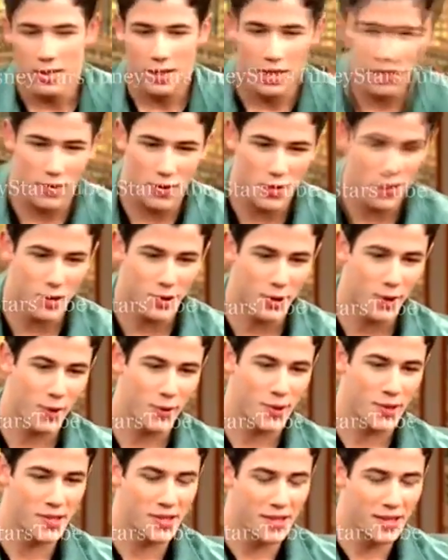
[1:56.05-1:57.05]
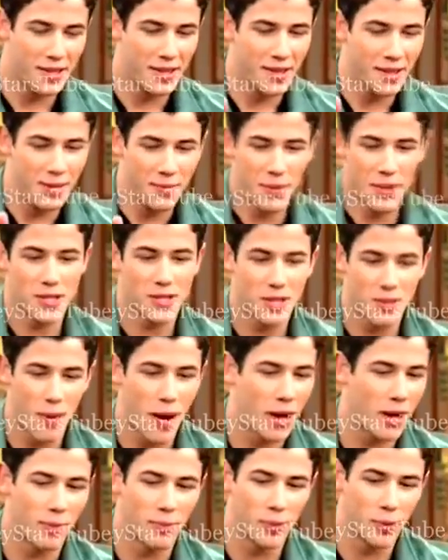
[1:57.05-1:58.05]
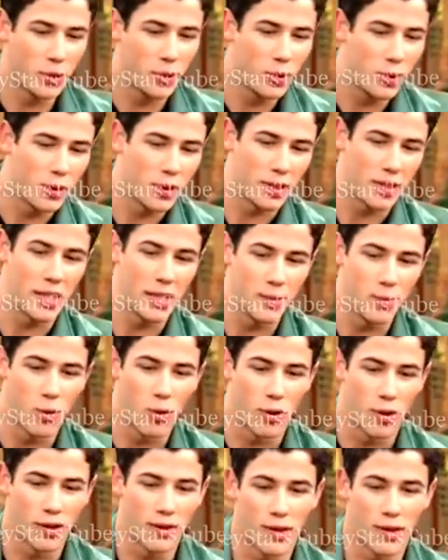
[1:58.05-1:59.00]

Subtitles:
Kind of the studio is basically my computer and a keyboard,